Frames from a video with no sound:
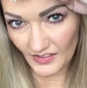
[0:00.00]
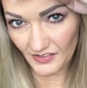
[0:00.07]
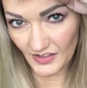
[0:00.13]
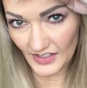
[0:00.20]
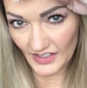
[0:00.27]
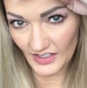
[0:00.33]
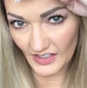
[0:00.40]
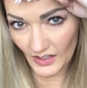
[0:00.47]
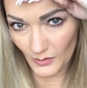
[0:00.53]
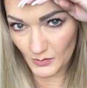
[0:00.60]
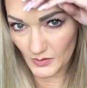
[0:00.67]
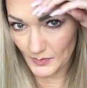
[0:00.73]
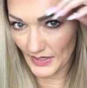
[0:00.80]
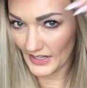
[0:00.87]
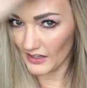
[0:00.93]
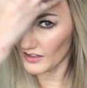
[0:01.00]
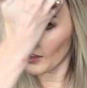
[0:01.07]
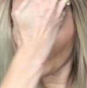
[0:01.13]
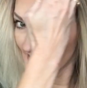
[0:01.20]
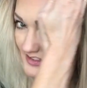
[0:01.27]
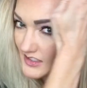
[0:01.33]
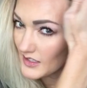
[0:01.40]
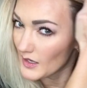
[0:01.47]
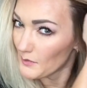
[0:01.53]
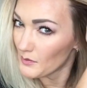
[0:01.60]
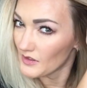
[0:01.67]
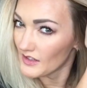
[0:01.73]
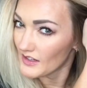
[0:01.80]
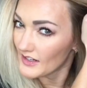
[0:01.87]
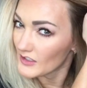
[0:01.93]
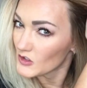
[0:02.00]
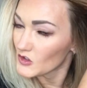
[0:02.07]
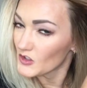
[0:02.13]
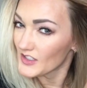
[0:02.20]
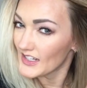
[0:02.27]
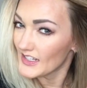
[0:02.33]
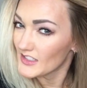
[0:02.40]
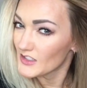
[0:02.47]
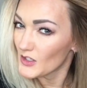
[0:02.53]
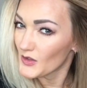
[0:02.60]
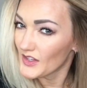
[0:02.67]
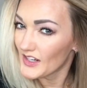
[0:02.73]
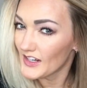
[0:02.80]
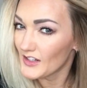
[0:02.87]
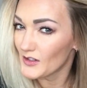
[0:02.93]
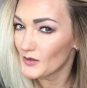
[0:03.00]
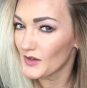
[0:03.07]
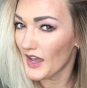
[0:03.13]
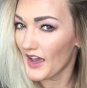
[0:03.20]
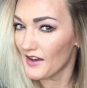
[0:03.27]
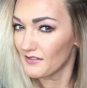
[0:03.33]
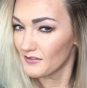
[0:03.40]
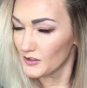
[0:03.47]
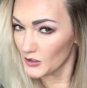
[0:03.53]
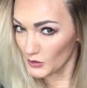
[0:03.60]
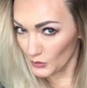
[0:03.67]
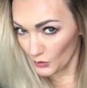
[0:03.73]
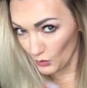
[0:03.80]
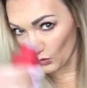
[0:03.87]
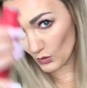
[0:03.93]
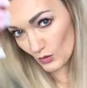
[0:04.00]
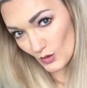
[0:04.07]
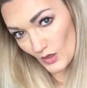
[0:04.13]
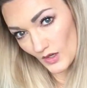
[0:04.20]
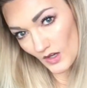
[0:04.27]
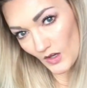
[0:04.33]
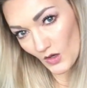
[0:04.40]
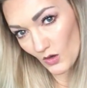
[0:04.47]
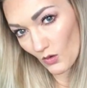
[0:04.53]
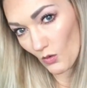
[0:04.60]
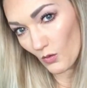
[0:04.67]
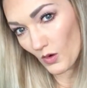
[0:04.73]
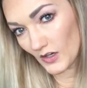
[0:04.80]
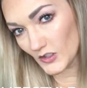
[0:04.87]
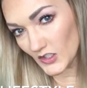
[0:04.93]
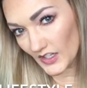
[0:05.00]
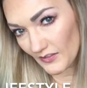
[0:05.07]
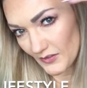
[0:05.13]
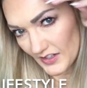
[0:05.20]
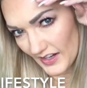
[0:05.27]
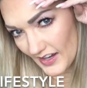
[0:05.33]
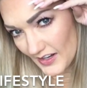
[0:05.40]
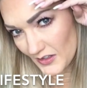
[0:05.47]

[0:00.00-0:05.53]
feel like it helps my hair last a couple of extra days so that I don't have to wash it every day.